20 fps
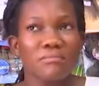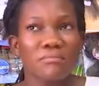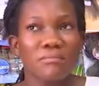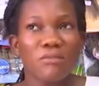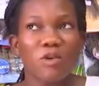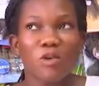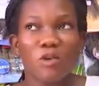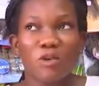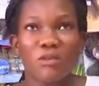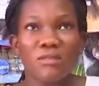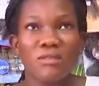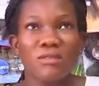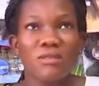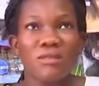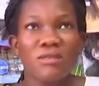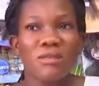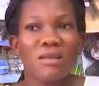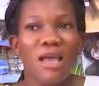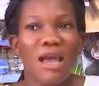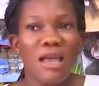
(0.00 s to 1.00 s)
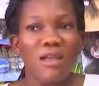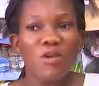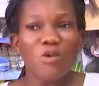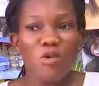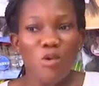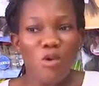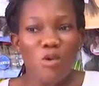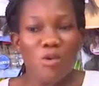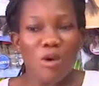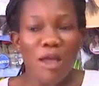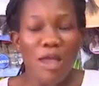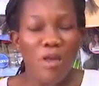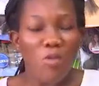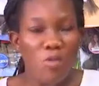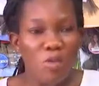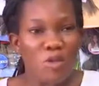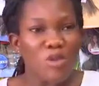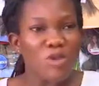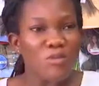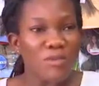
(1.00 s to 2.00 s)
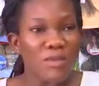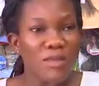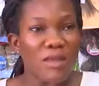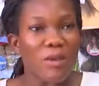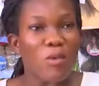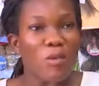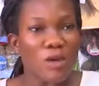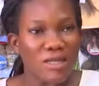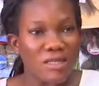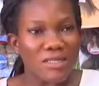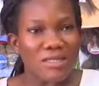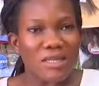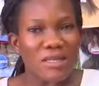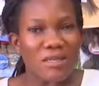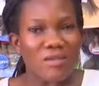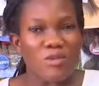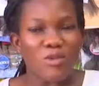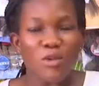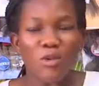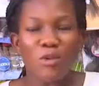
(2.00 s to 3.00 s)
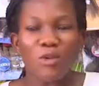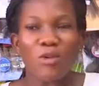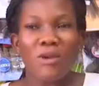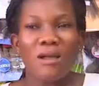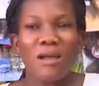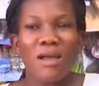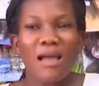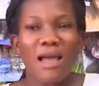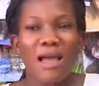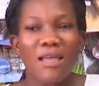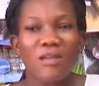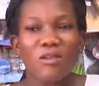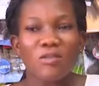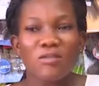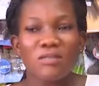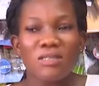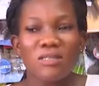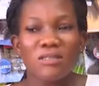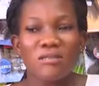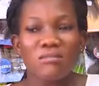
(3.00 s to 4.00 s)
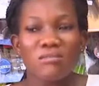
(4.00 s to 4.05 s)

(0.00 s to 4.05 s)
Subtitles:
because I know I want to be there one day, so I don't